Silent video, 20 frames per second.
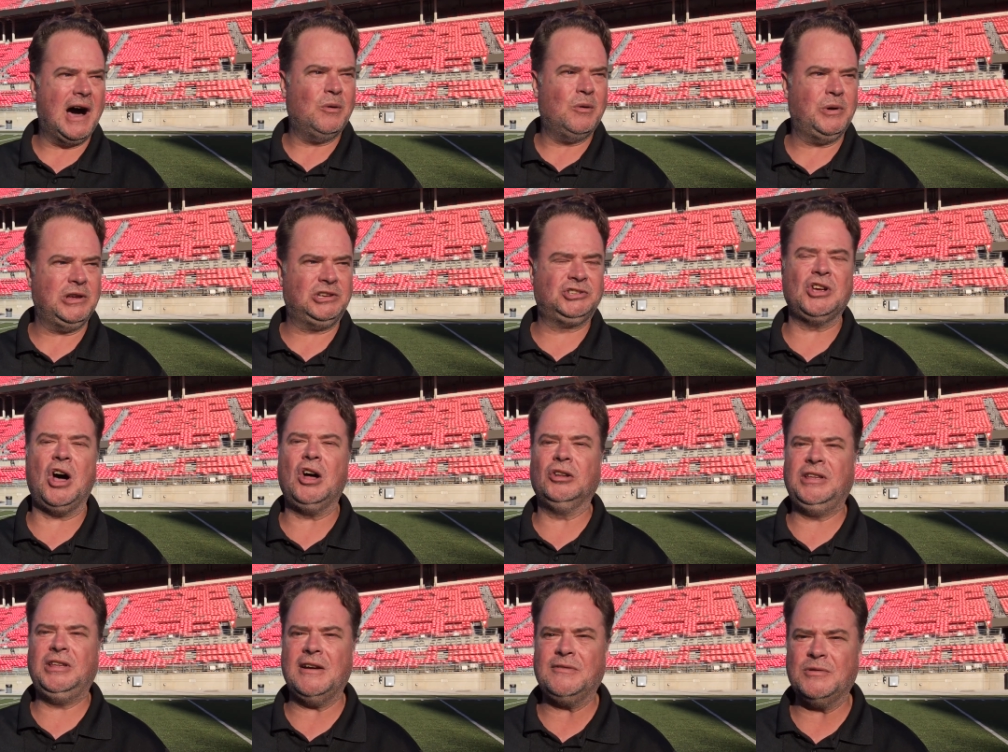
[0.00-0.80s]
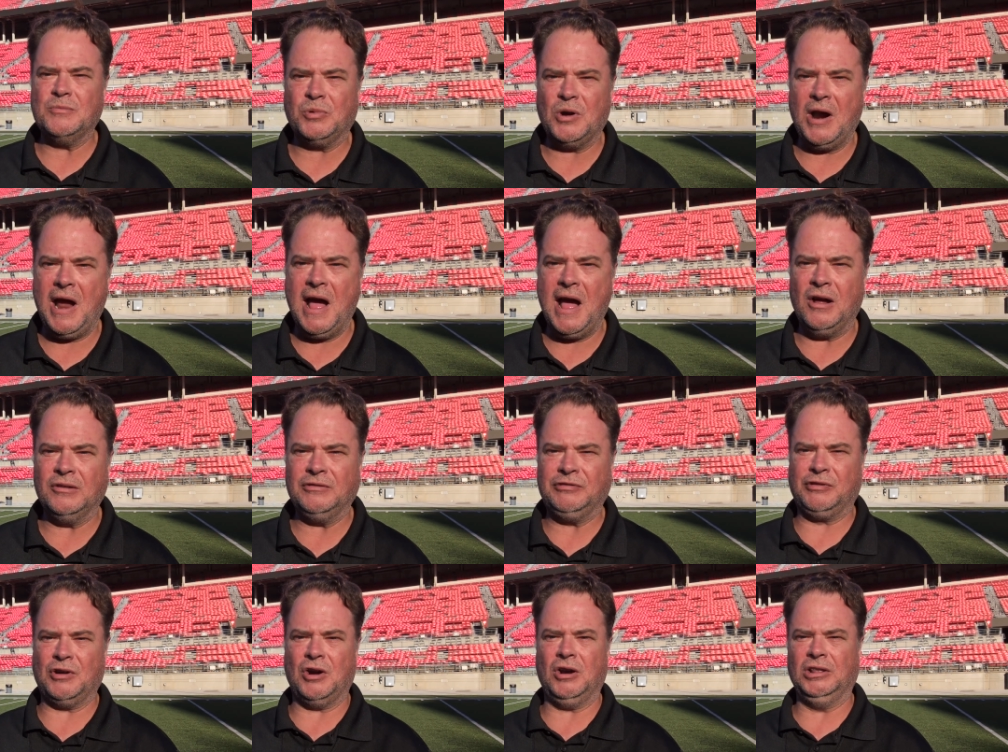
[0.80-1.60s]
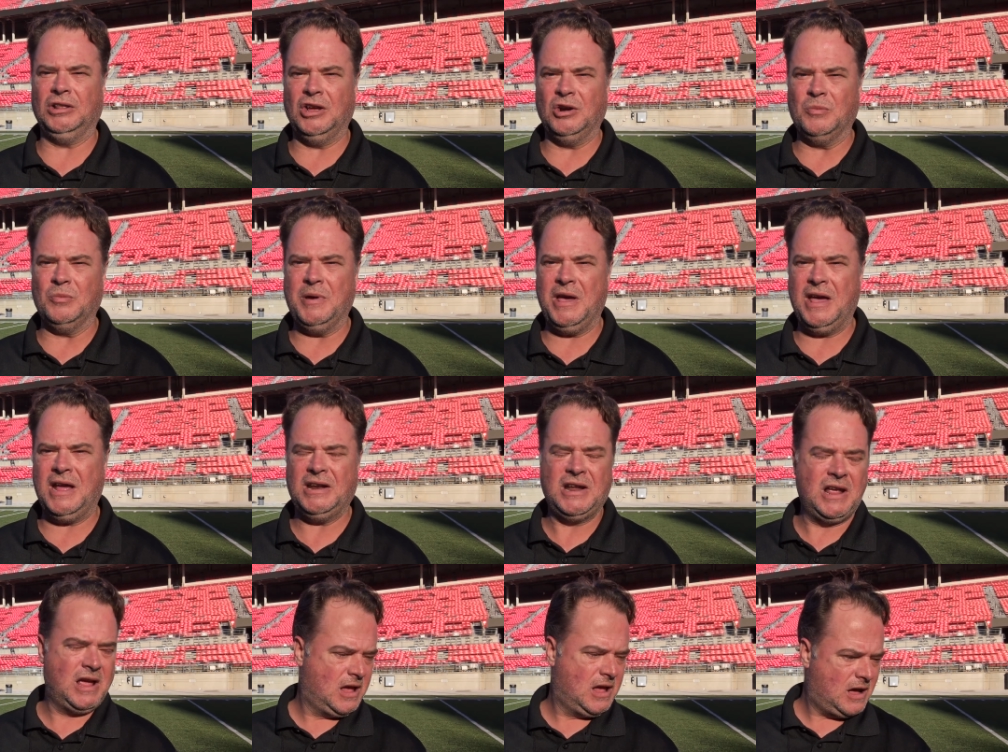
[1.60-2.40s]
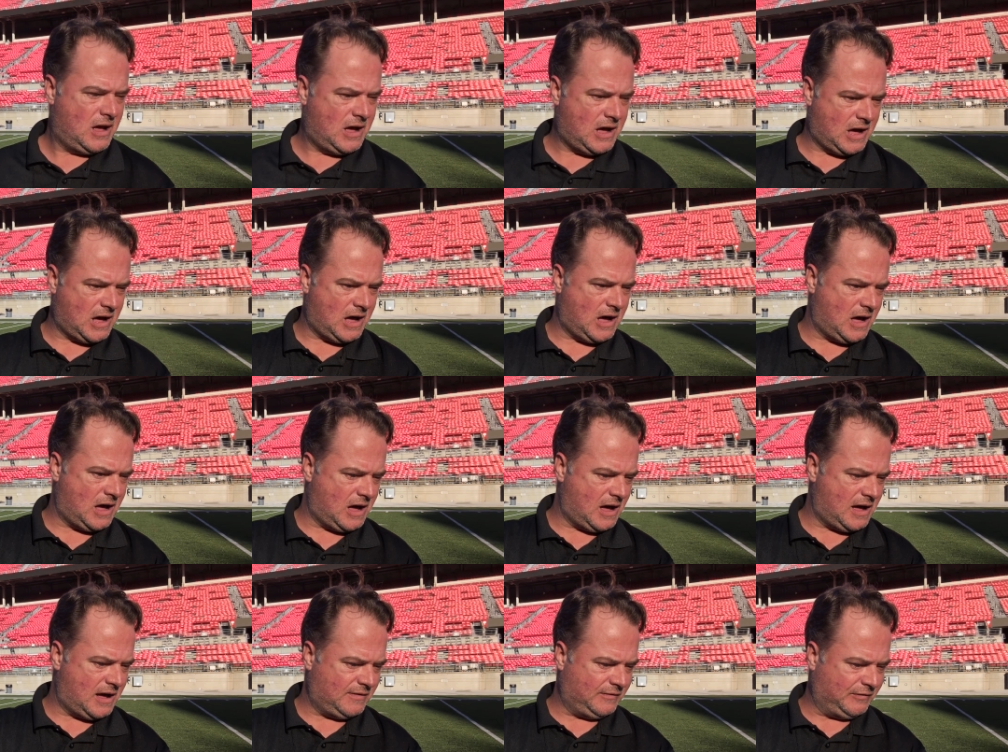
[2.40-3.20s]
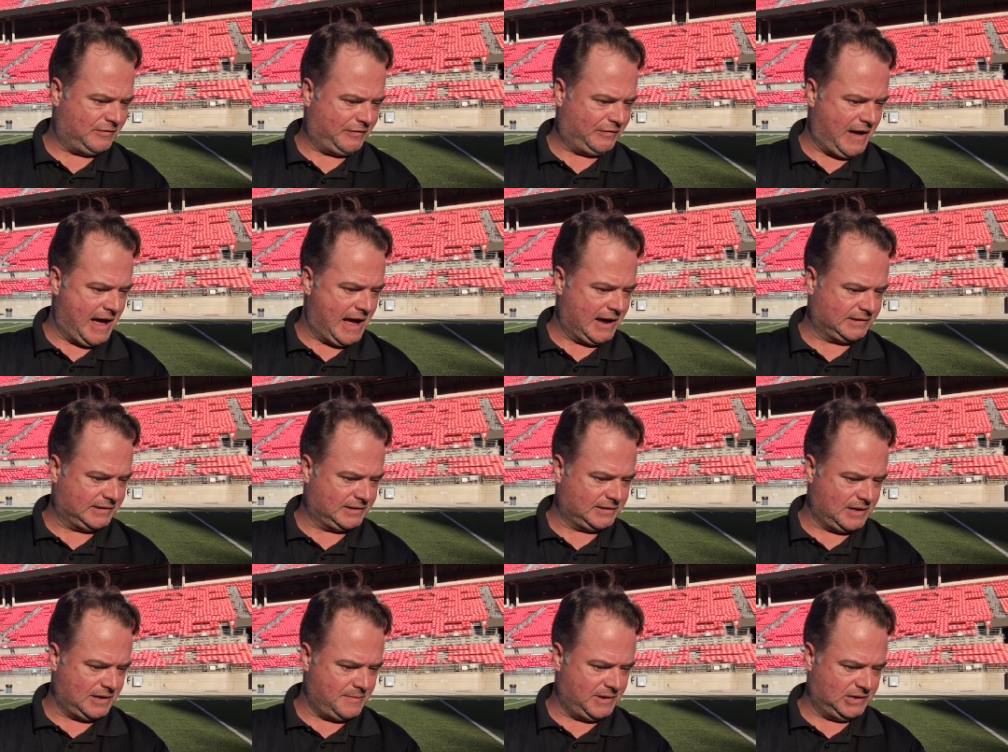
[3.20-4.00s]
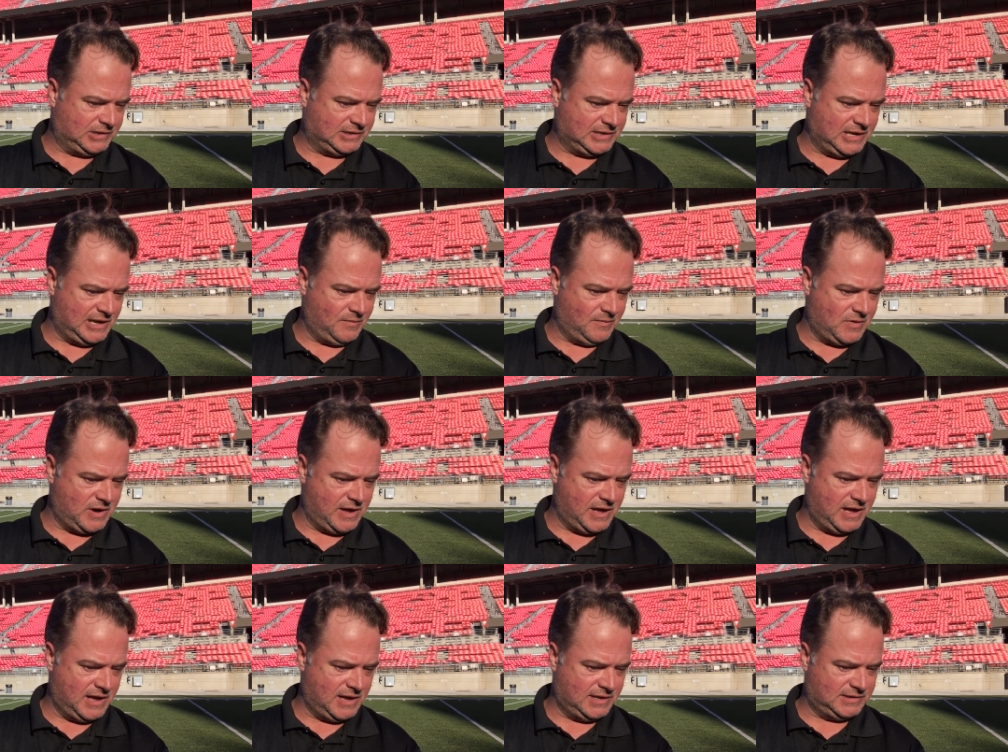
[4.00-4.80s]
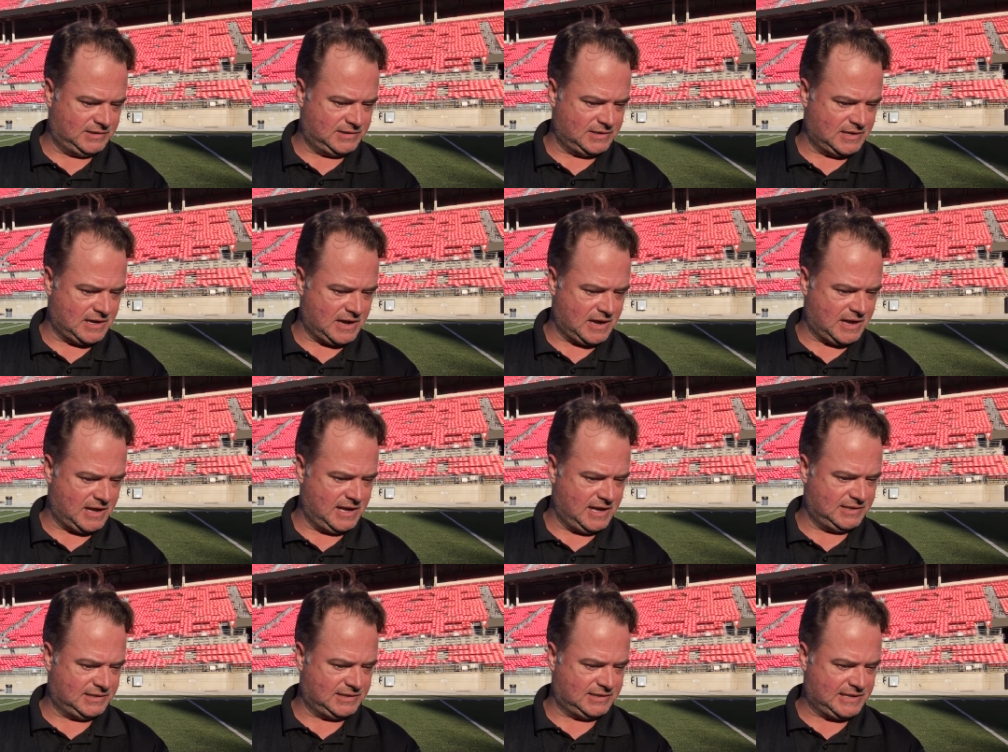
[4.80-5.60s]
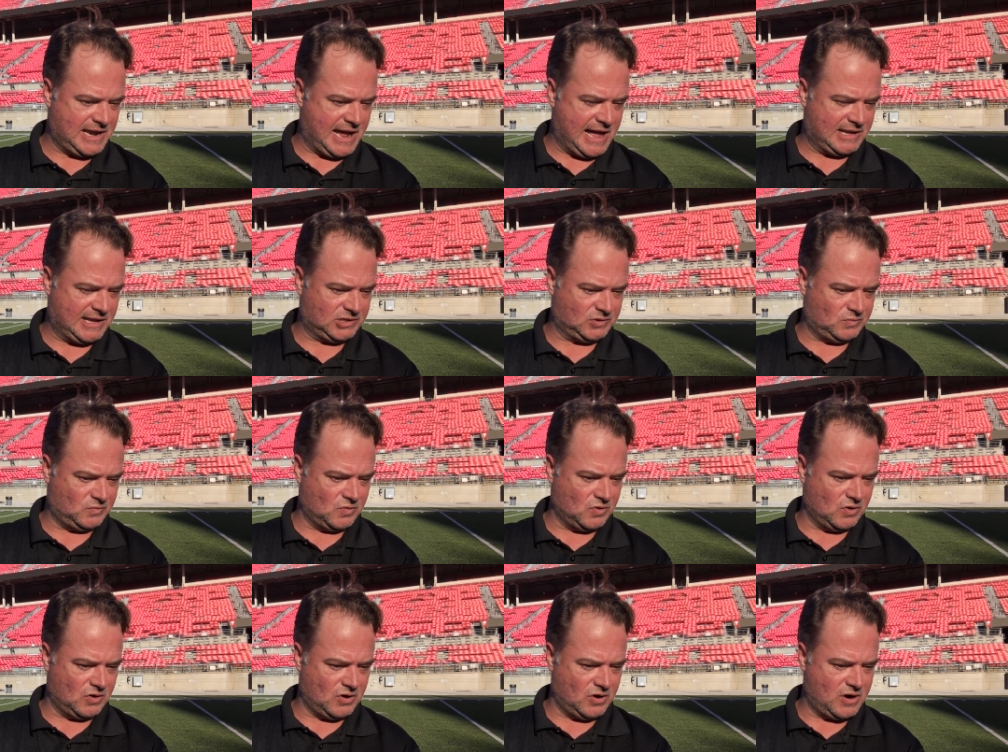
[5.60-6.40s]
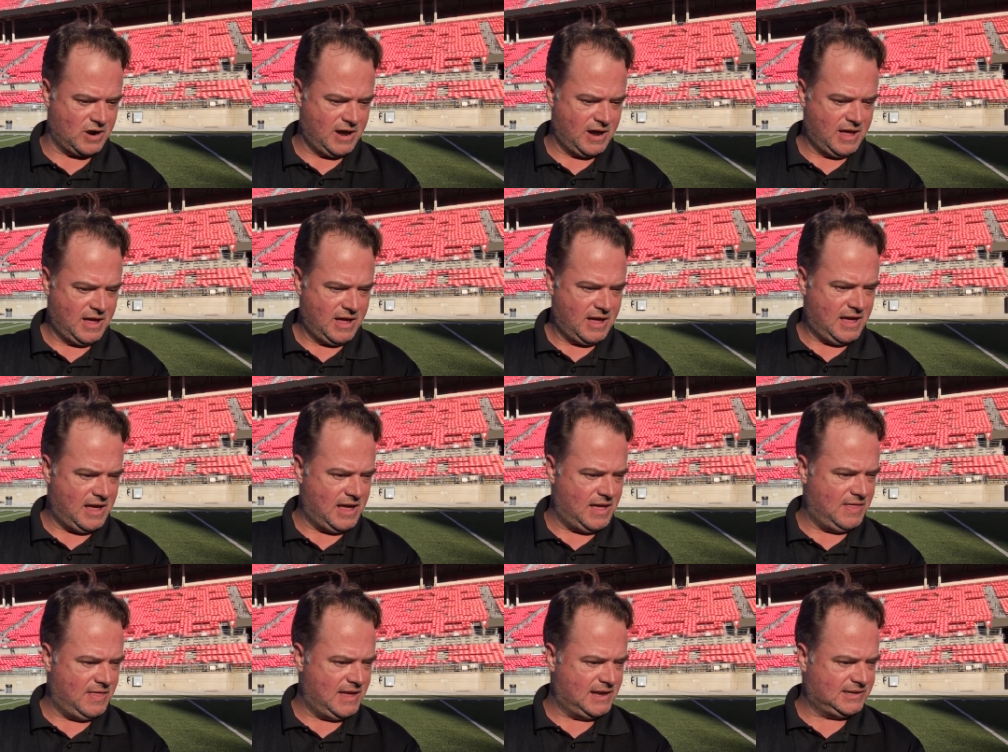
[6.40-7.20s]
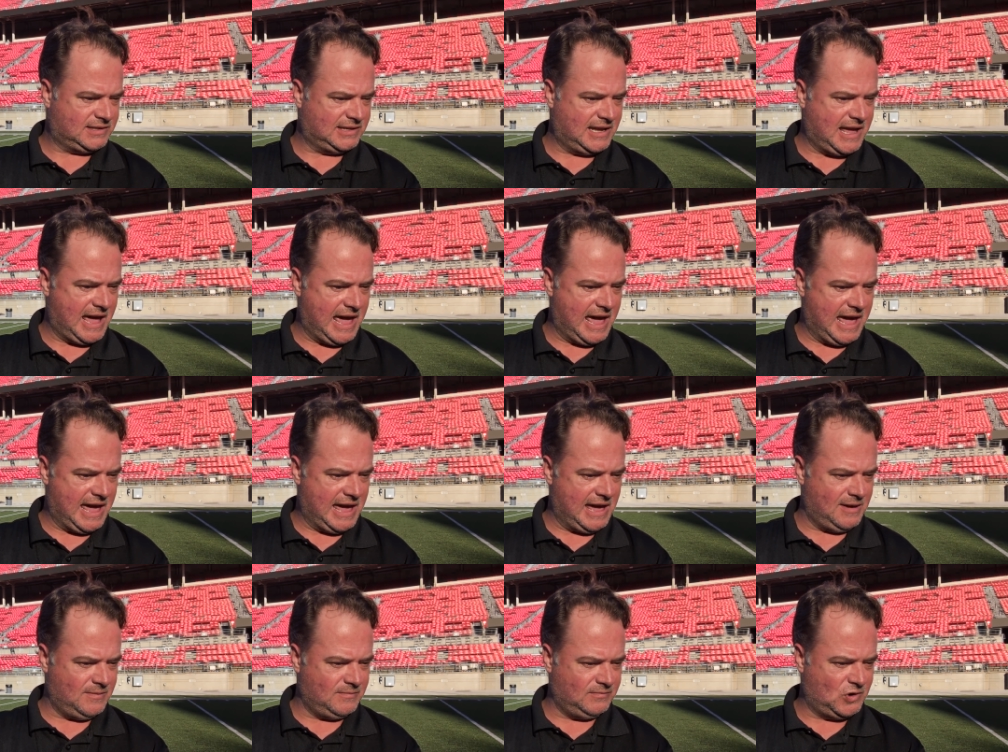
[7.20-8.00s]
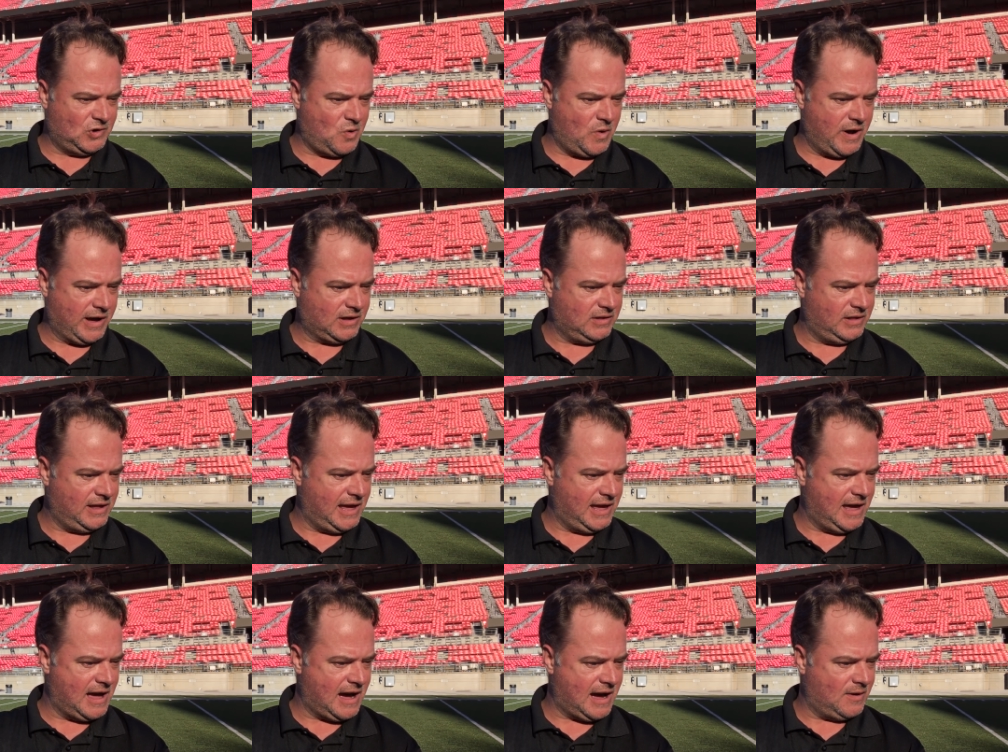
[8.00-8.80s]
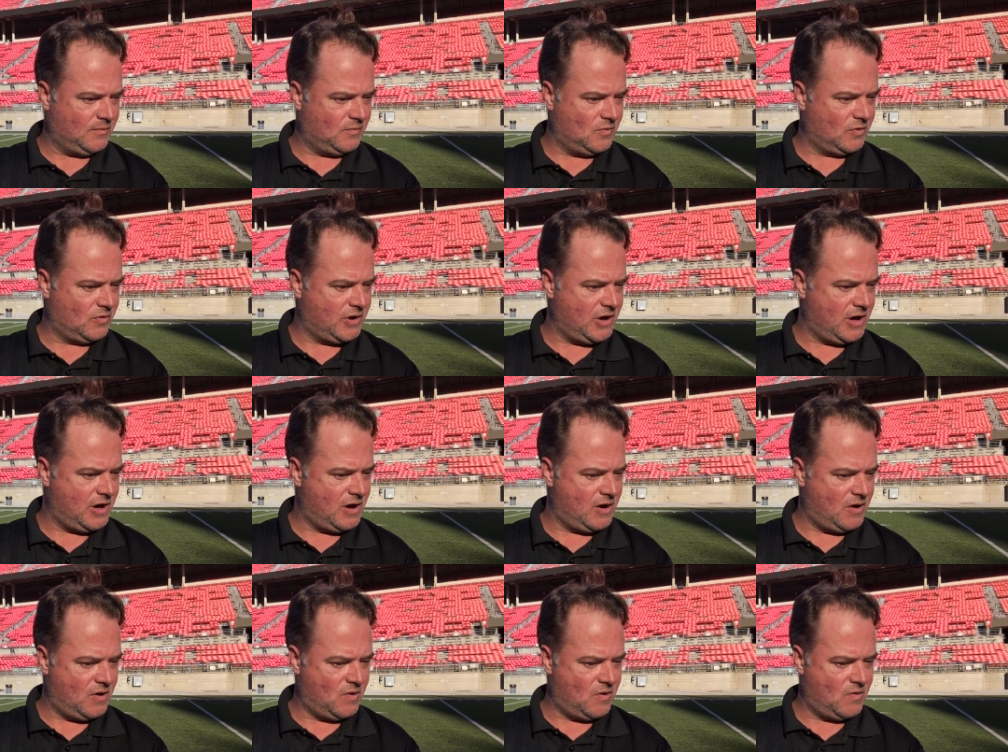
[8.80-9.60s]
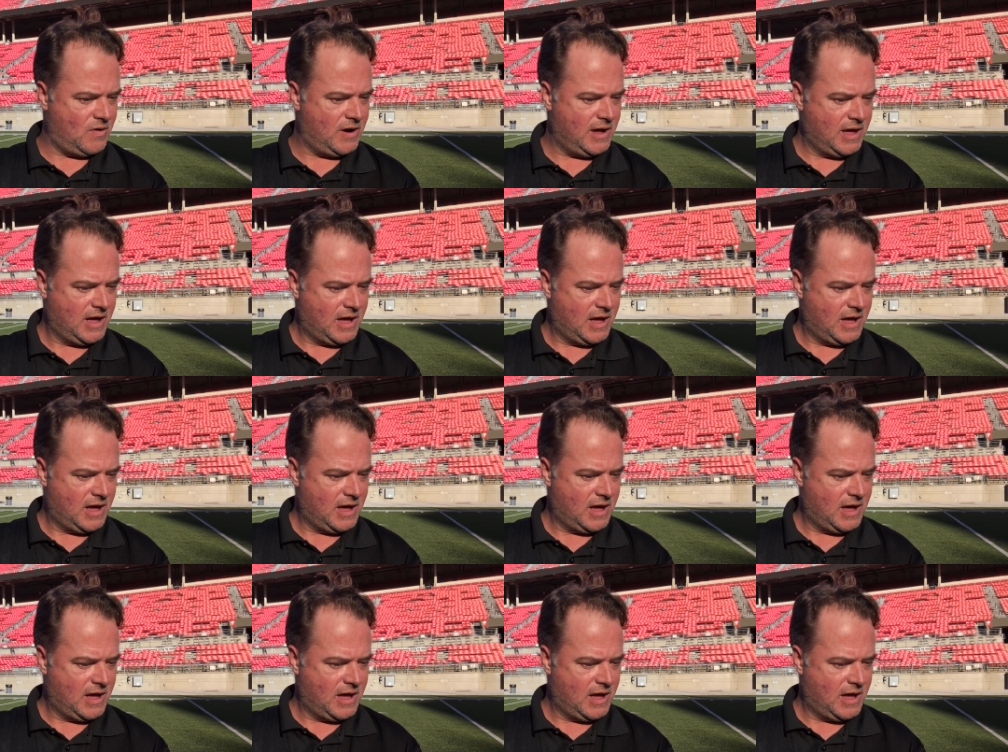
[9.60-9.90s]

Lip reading: We saw Devin Brown for a little bit. In fact, let me see what his stats were in this game. Quickly, I will go.